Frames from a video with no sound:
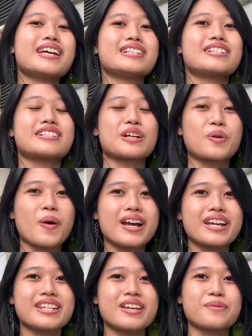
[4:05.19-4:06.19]
This is a
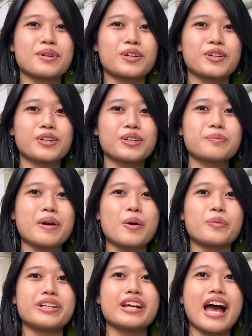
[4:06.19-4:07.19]
quiet neighborhood, but
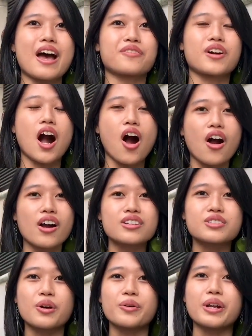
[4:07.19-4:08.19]
we have cars
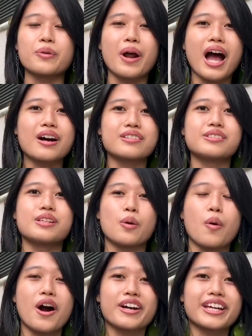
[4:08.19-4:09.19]
going around,
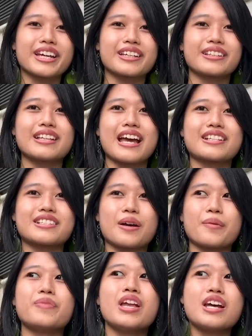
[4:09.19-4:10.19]
walking, and
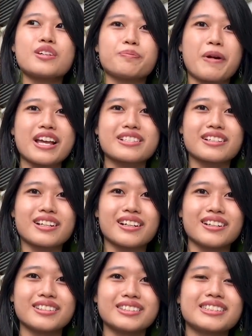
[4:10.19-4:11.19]
some
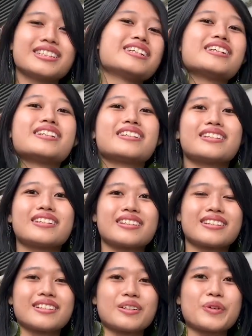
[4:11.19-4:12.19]
bicycles.
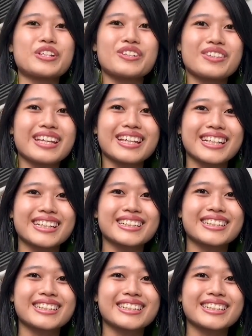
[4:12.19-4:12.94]
What do you think?